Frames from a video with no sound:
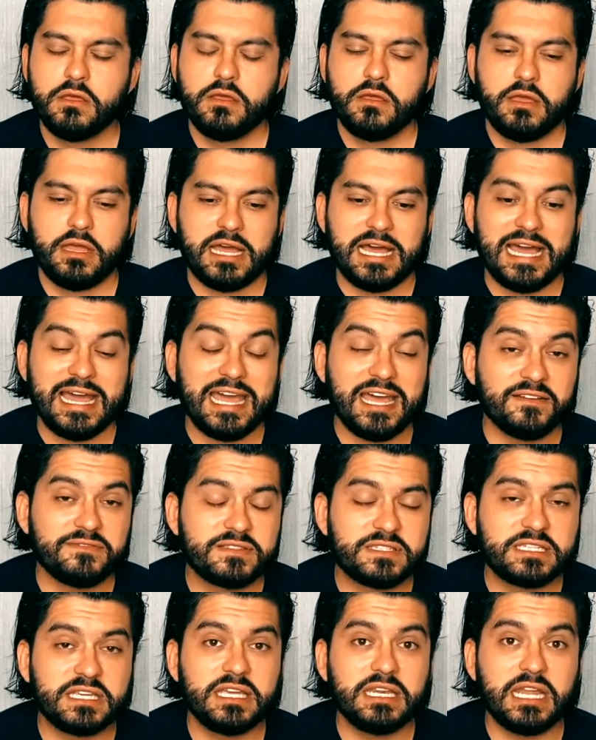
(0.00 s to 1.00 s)
I have
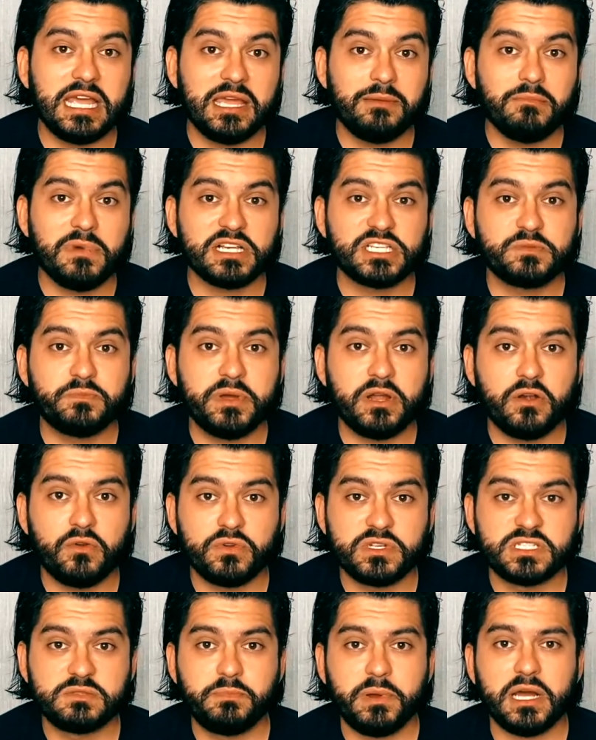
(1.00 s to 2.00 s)
seen a much better
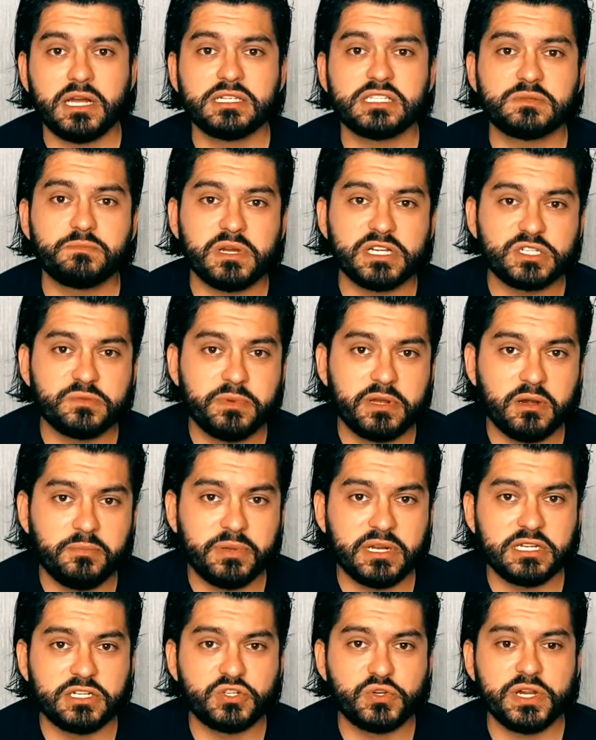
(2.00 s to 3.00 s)
response, much better
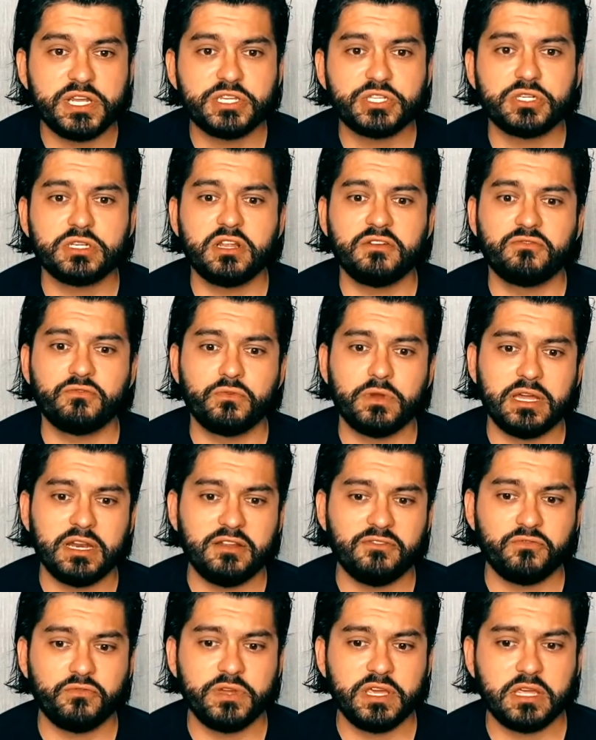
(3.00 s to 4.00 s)
penetration.
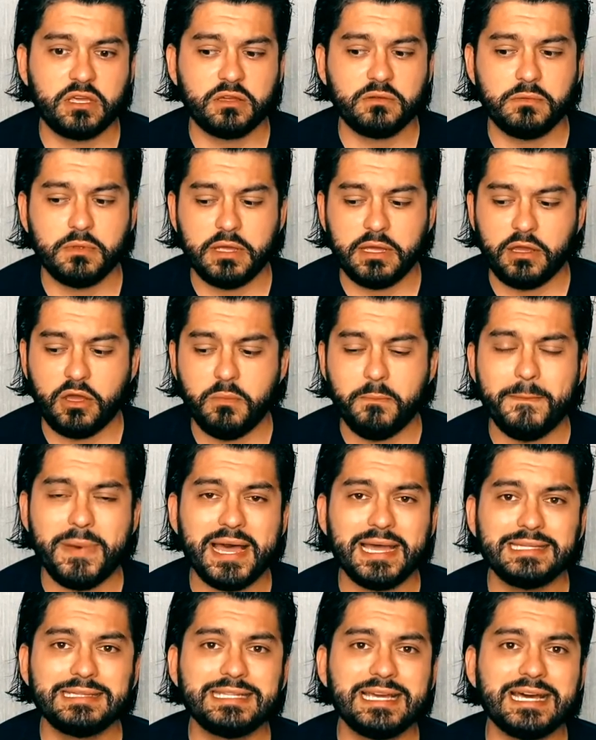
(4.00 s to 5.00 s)
If we
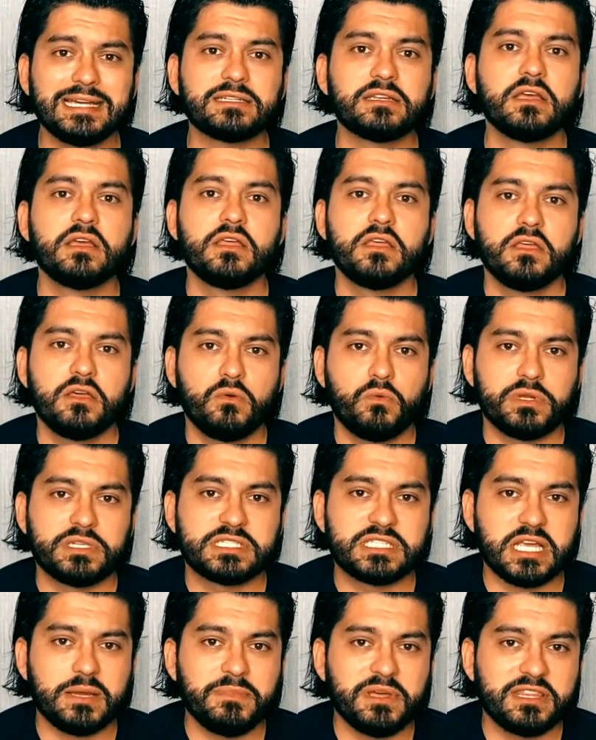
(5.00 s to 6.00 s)
combine that with
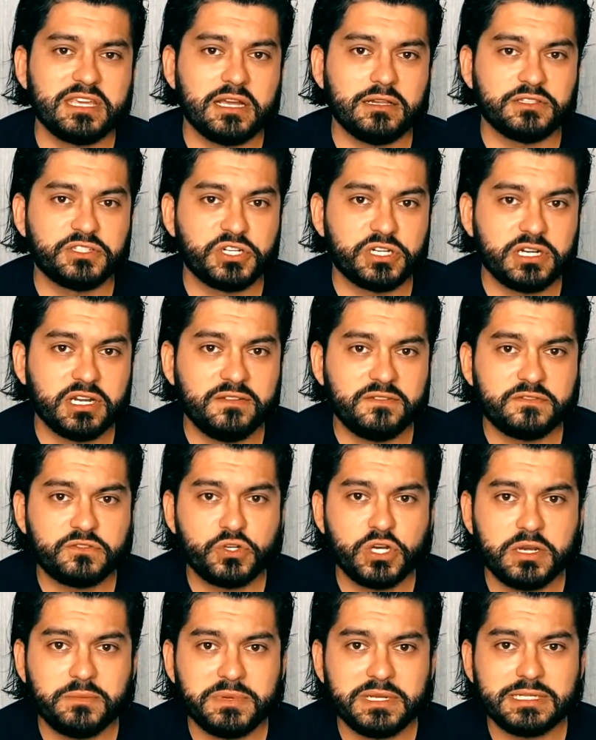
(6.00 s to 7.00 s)
some of the alternative
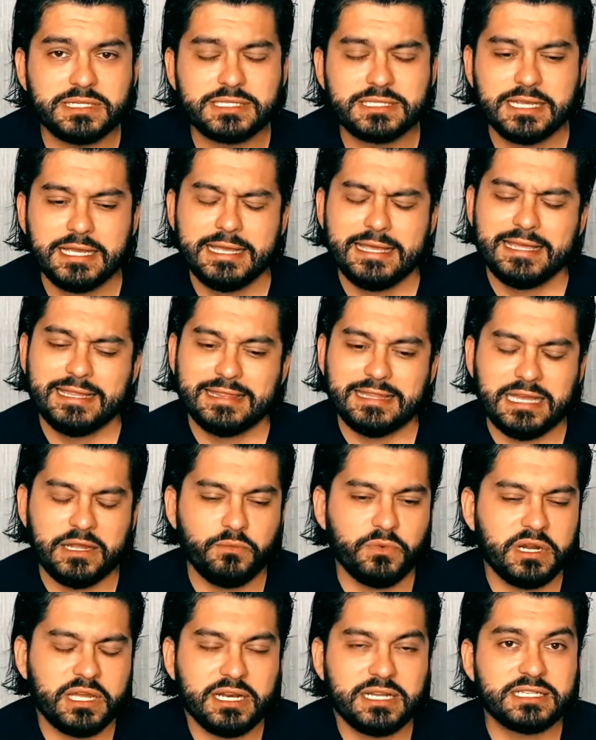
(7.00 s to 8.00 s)
treatments, then
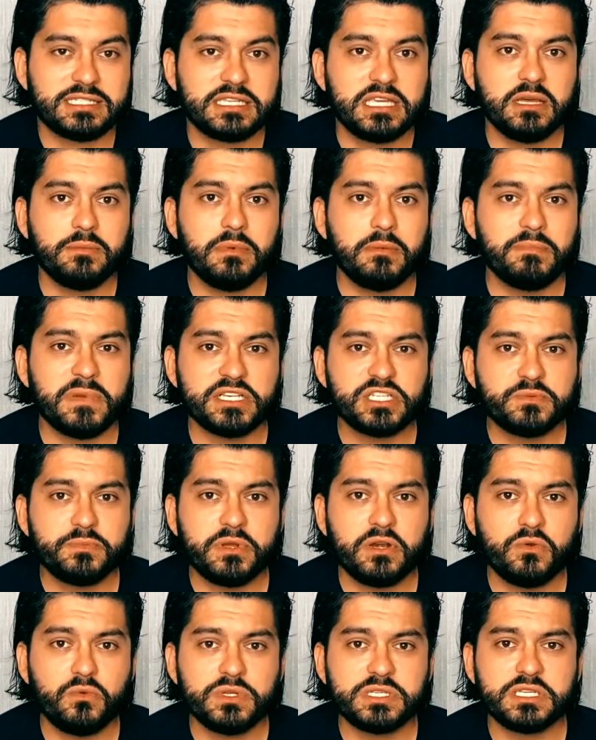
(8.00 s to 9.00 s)
we're going to see a much
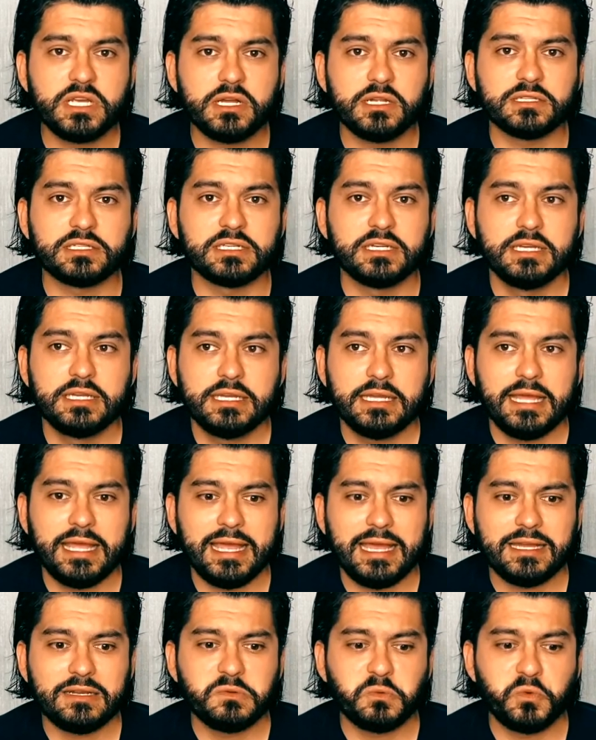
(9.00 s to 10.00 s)
better result.
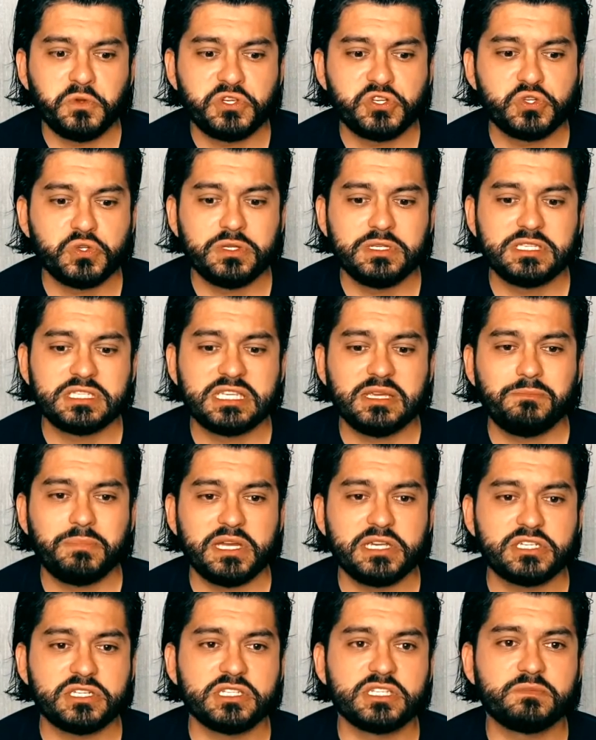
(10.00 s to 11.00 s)
And we shouldn't see
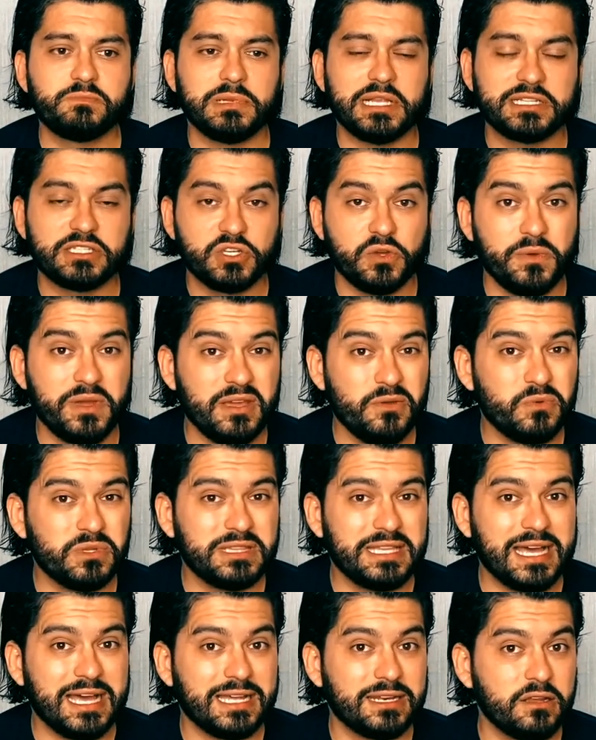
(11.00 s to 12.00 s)
patients plateauing with
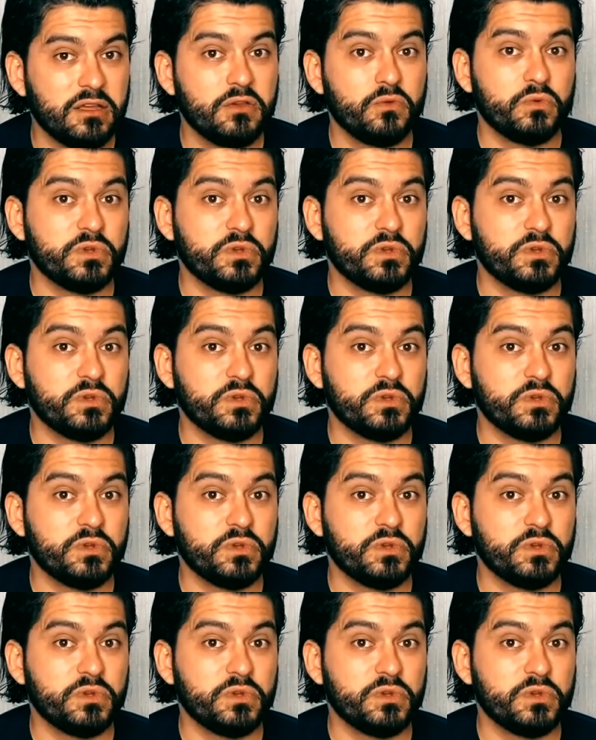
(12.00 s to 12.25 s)
that.